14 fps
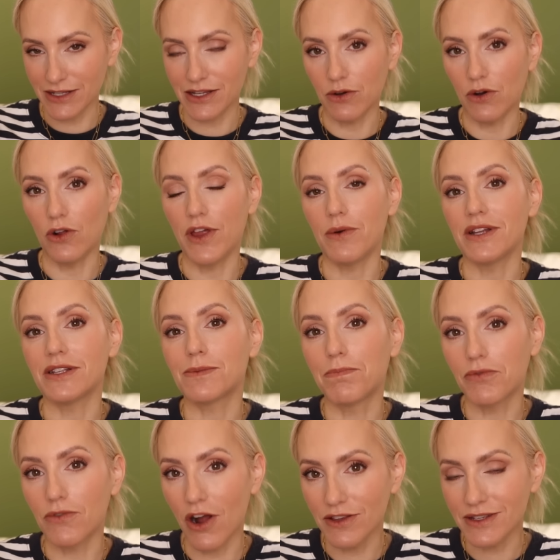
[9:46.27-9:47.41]
So although it's
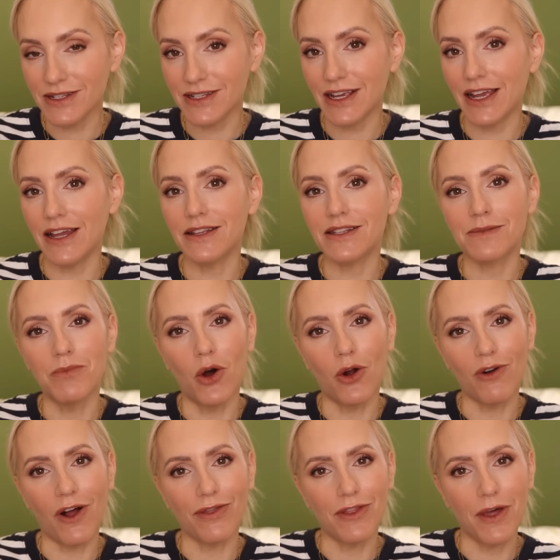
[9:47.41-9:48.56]
bronzy, it's more
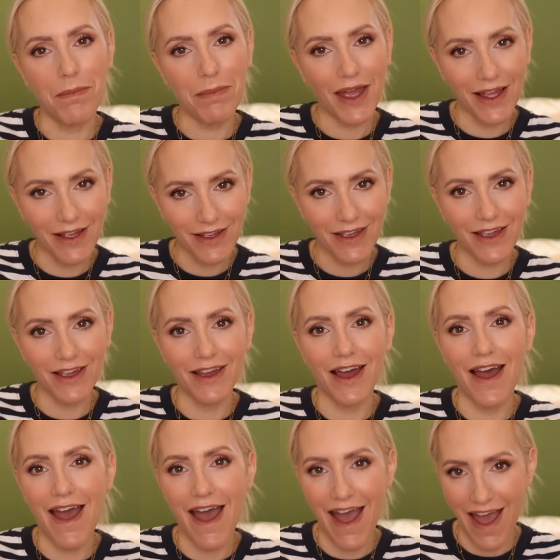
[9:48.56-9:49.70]
on the
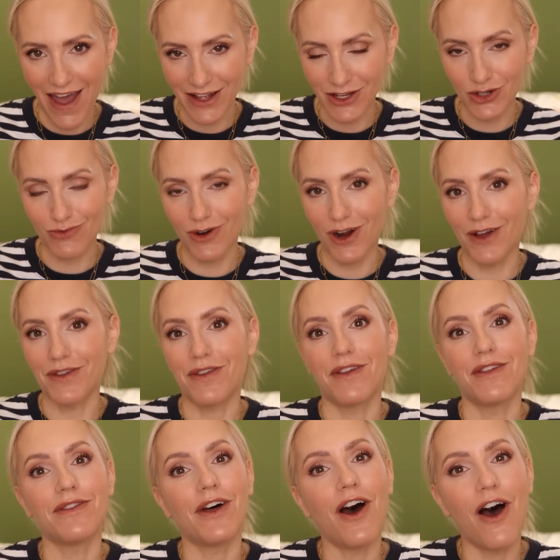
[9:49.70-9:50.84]
pinkier edge rather
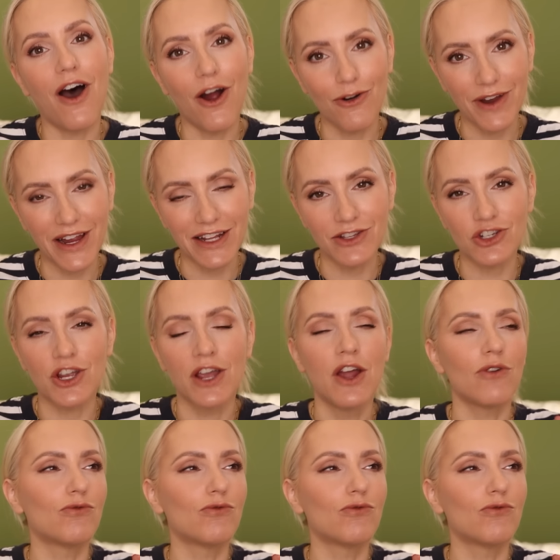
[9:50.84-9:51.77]
than the orange,